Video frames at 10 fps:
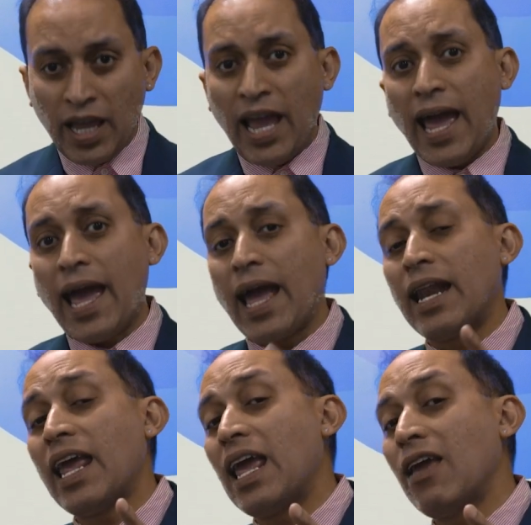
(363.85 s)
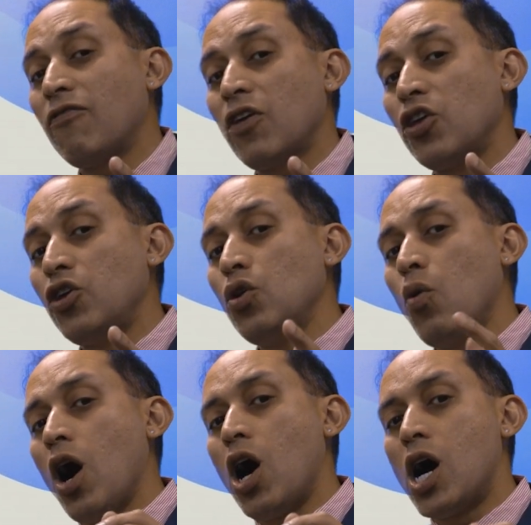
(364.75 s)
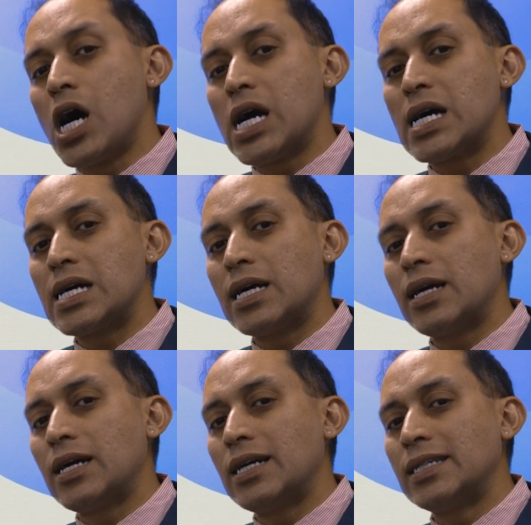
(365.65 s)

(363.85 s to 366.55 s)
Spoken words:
And if you are